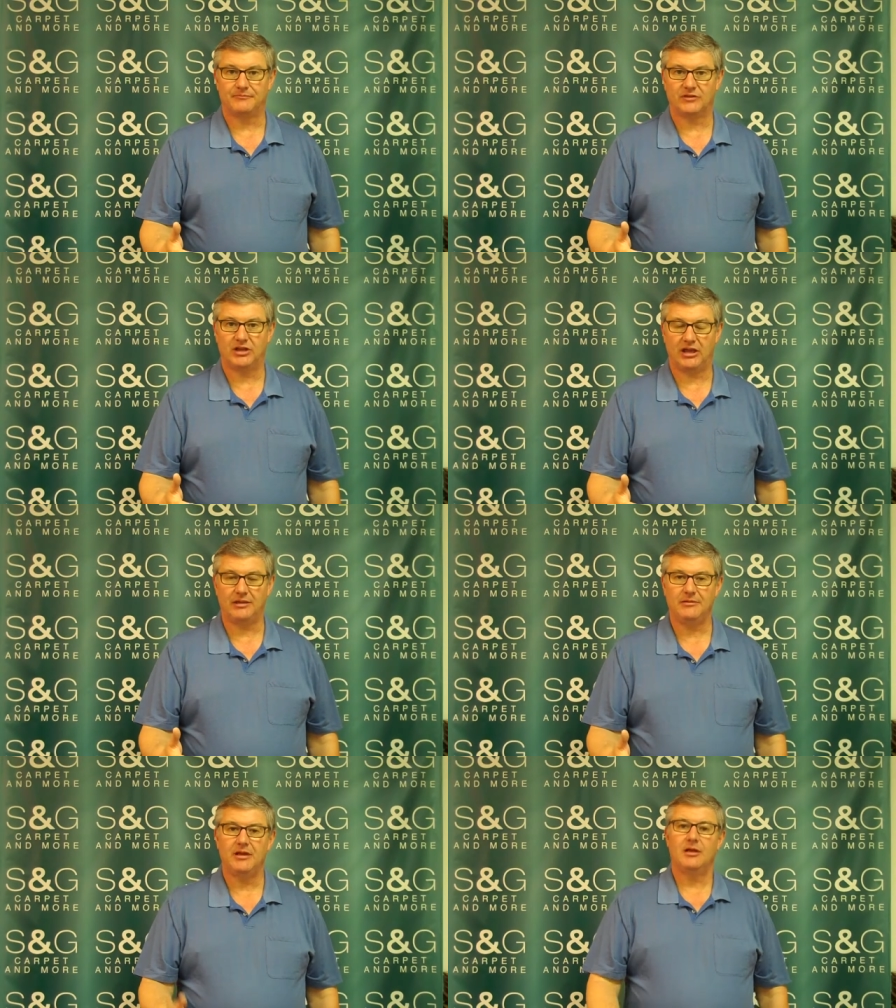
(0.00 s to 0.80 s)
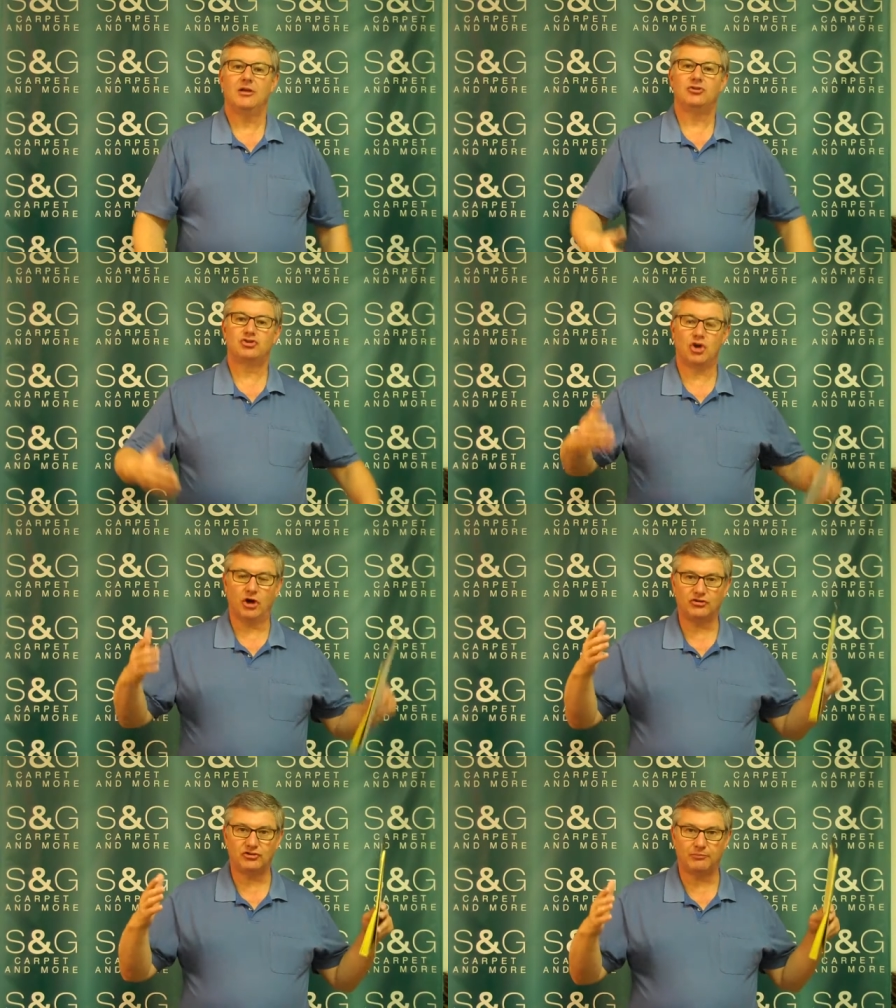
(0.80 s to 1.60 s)
Okay,
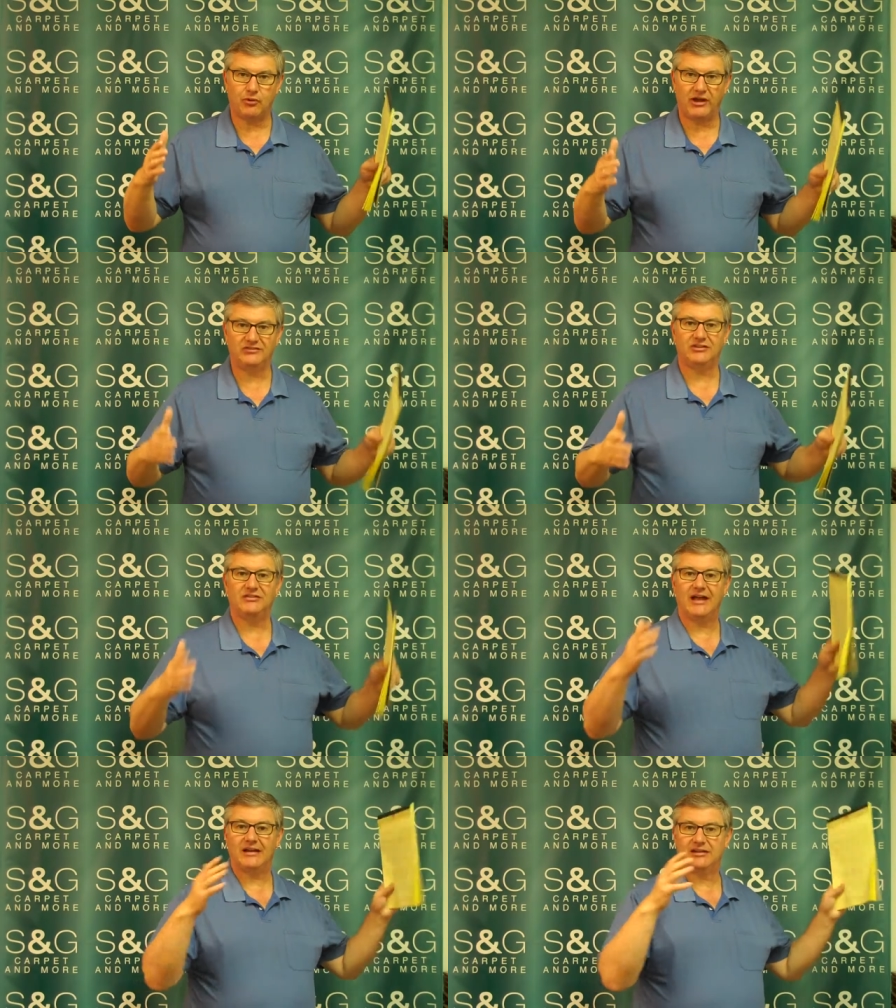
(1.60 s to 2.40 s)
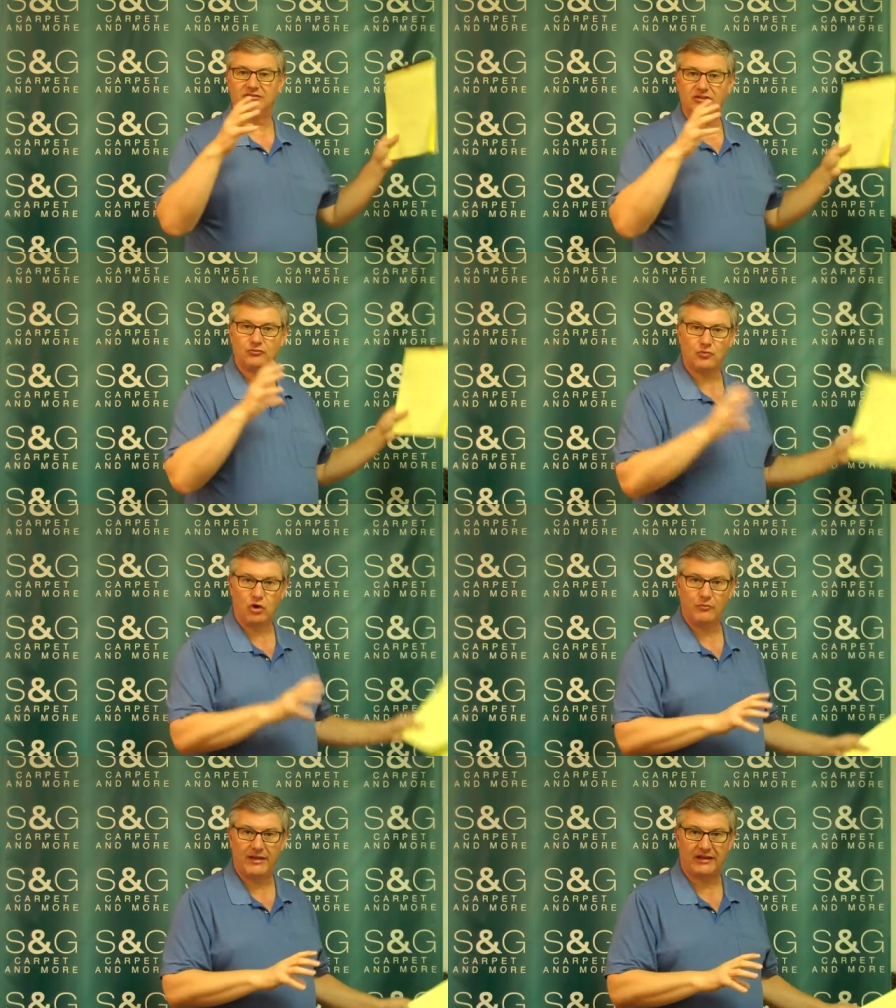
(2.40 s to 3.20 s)
charge the pricing that is in
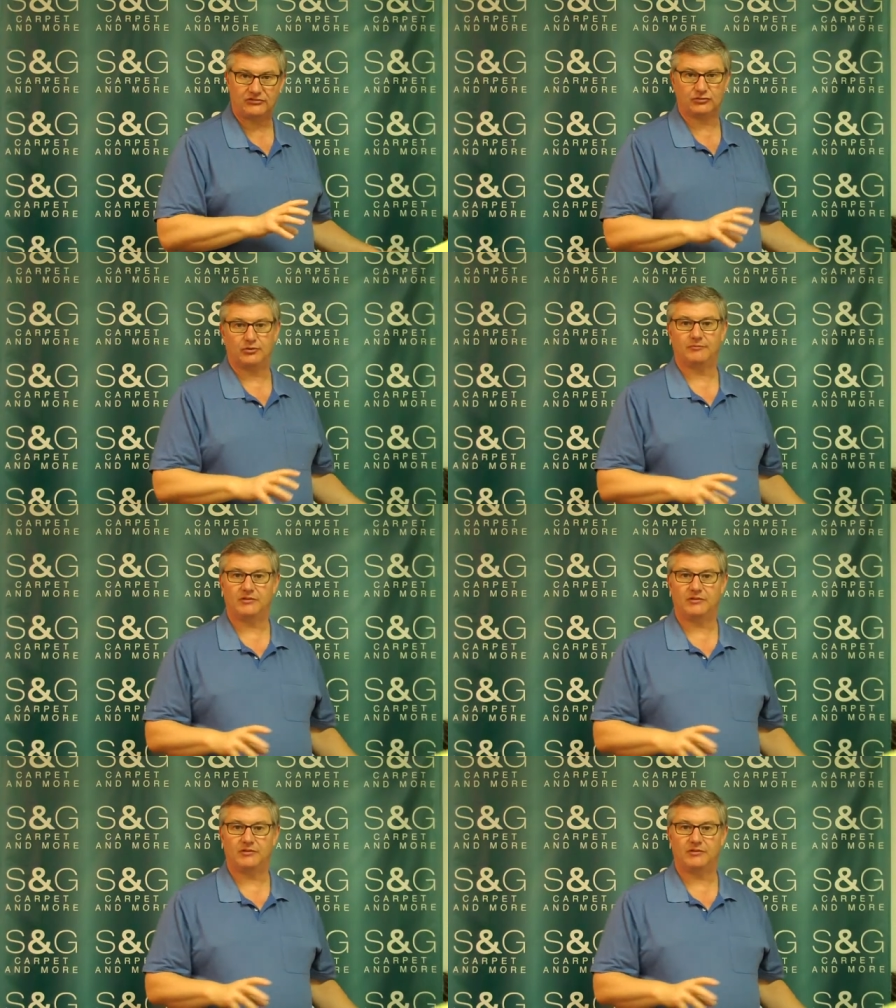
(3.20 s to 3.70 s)
Rollmaster.